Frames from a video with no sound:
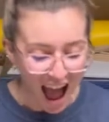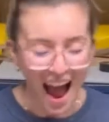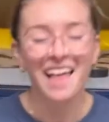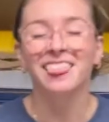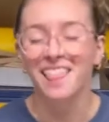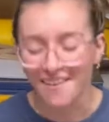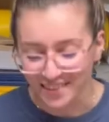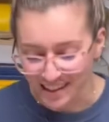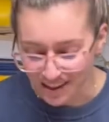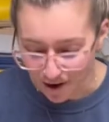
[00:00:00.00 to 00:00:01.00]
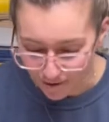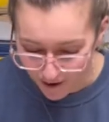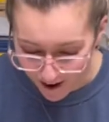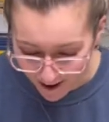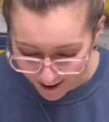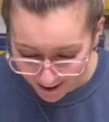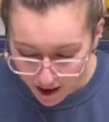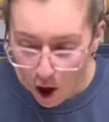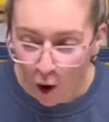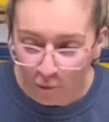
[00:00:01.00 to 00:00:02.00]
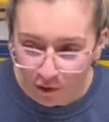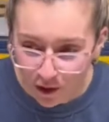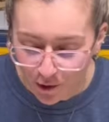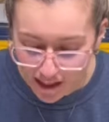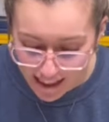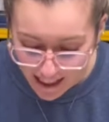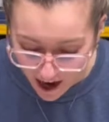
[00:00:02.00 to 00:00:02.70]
I love it so far. Hopefully you can see